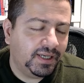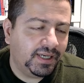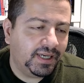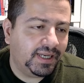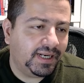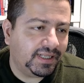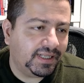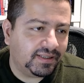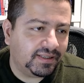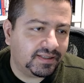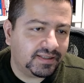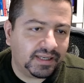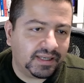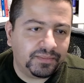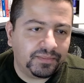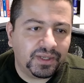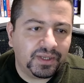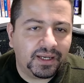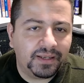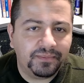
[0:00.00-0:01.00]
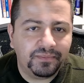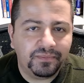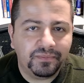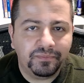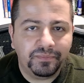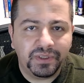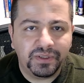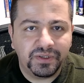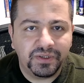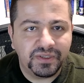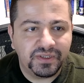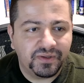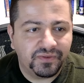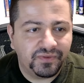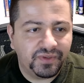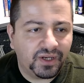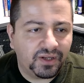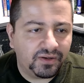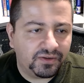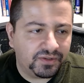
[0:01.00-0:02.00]
And at the same time, billions
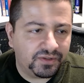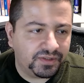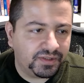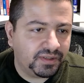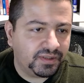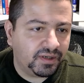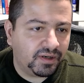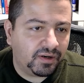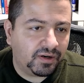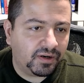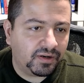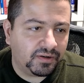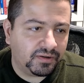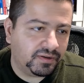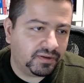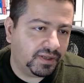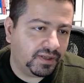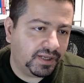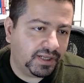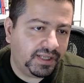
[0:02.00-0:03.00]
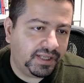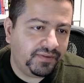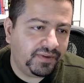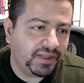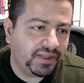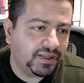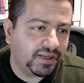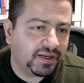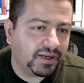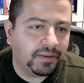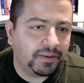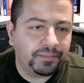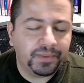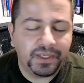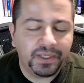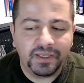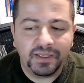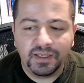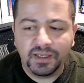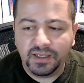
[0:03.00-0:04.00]
of dollars are leaving the
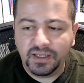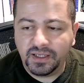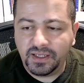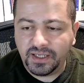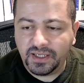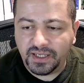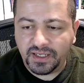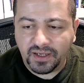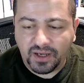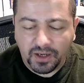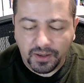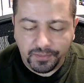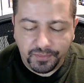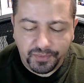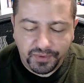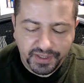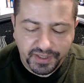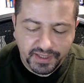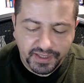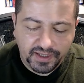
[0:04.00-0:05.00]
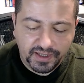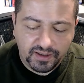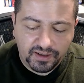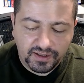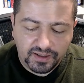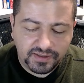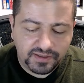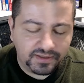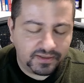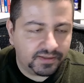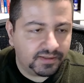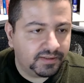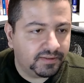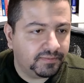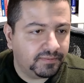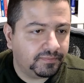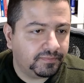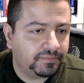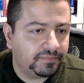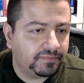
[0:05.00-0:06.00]
company in operating losses.